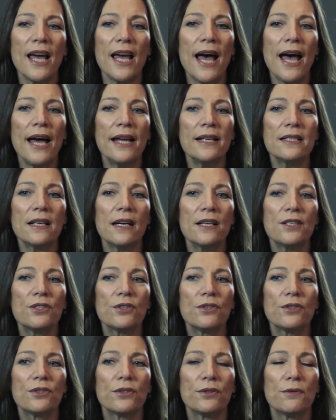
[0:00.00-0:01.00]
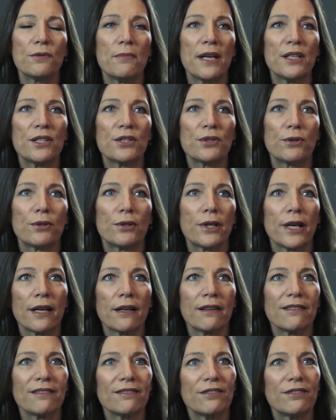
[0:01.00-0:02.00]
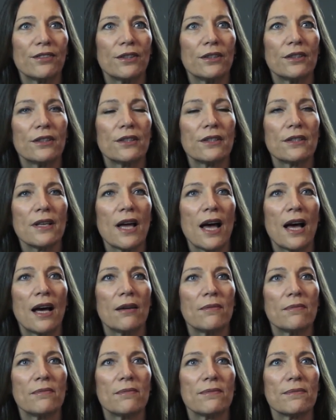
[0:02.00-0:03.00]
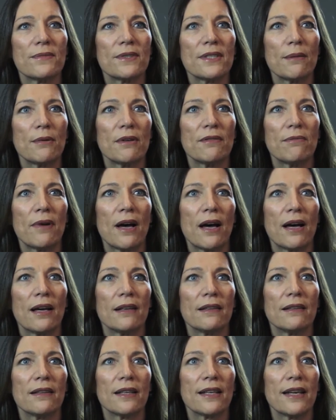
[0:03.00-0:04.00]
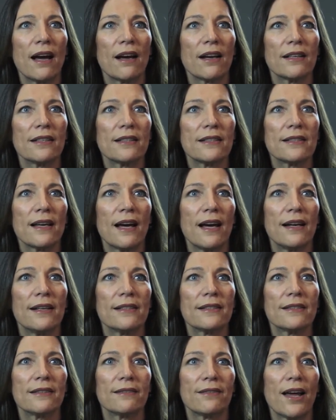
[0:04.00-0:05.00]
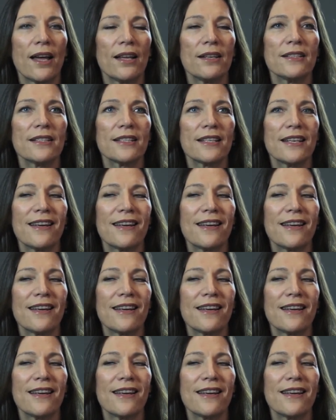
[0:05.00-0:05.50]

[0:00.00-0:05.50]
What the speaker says: And I do mentoring for some of the younger designers around,